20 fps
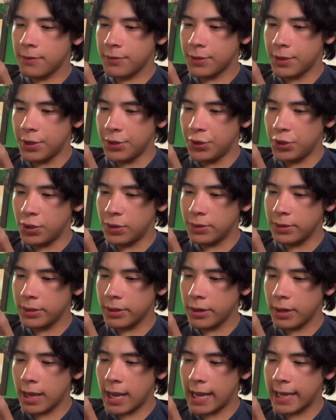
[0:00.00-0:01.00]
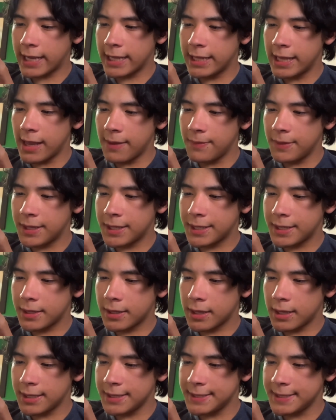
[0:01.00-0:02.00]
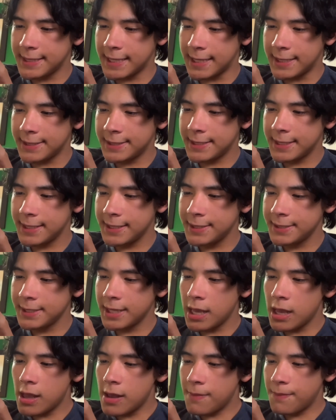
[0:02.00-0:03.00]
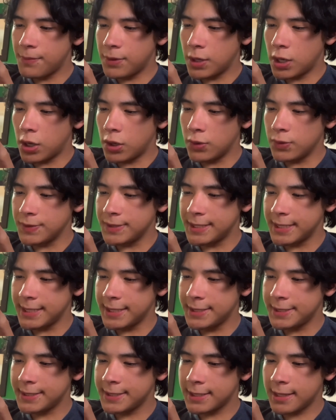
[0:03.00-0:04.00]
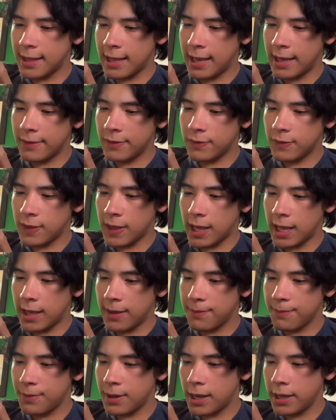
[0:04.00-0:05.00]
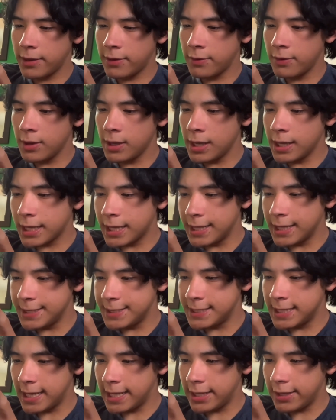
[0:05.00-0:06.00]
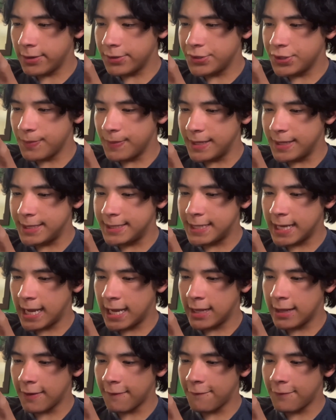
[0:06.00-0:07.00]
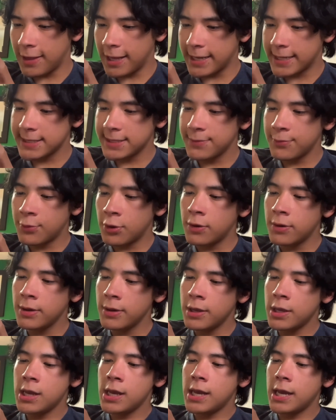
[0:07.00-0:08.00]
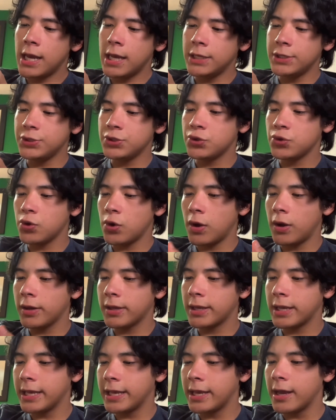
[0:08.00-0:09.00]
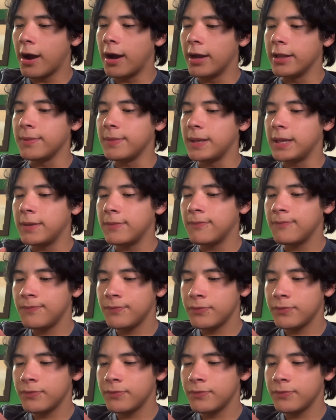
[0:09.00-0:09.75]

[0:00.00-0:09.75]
The newer academic consensus posits that the empire continued to maintain a flexible and strong economy,